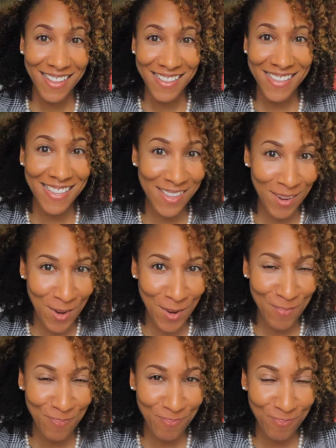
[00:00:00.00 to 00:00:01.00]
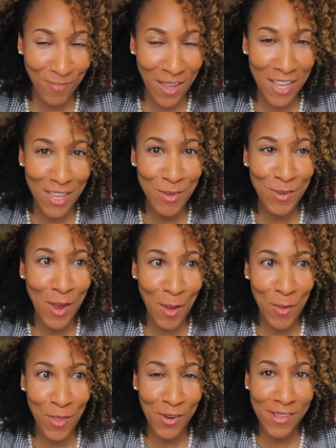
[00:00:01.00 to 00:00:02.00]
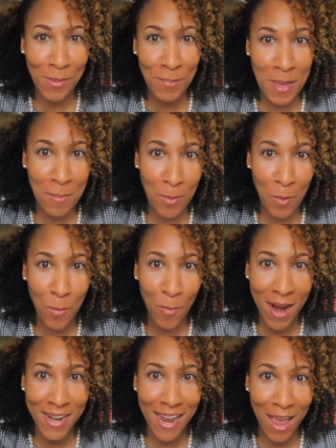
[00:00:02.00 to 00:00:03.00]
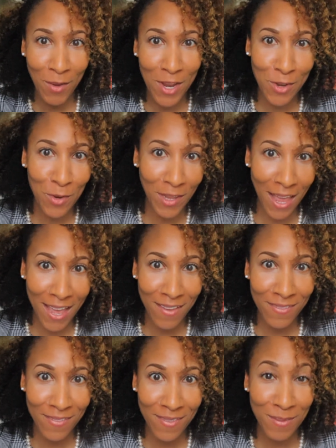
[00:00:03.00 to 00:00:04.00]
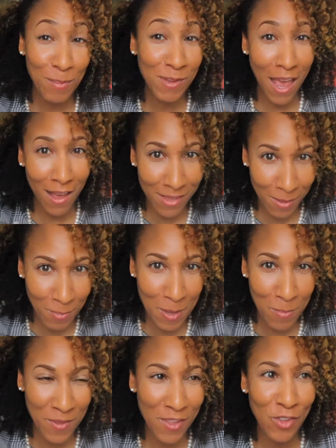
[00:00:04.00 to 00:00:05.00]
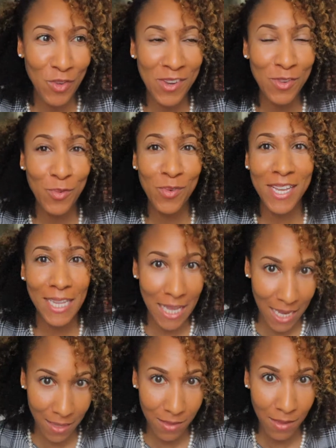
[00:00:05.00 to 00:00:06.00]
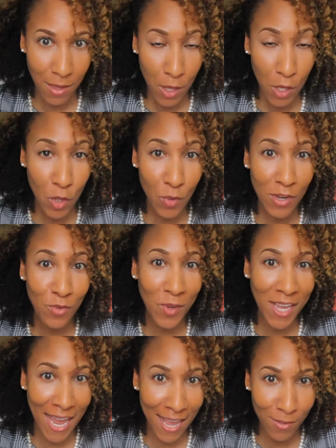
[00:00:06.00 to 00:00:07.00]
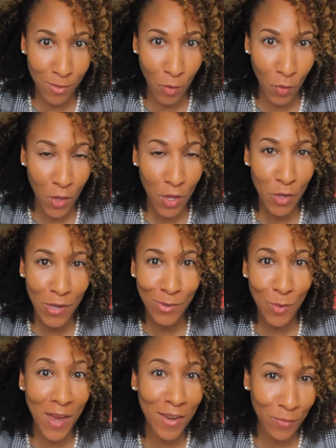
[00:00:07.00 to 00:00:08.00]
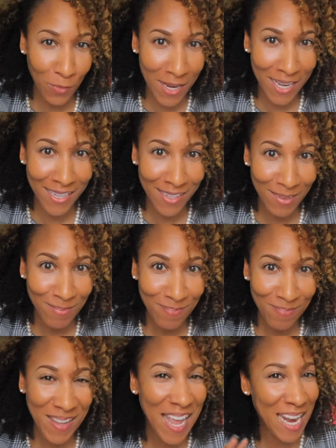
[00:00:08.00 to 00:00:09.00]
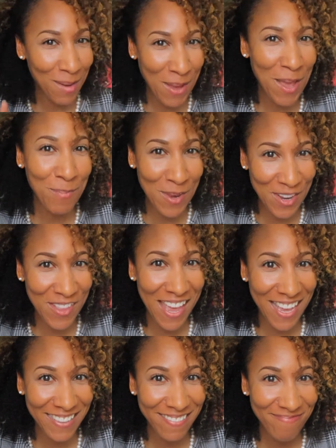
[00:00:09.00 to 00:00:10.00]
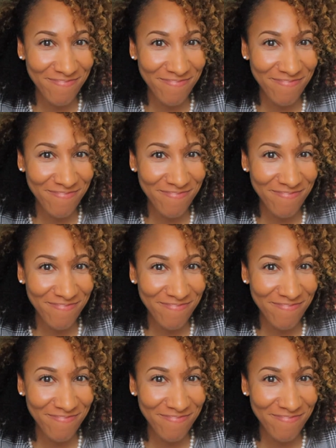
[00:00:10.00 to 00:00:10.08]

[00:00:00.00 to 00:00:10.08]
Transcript: Sister girl, you know there's some people right now in your life, some toxic people that you need to delete. You need to cancel. You need to unfriend. And I'm going to help you do that.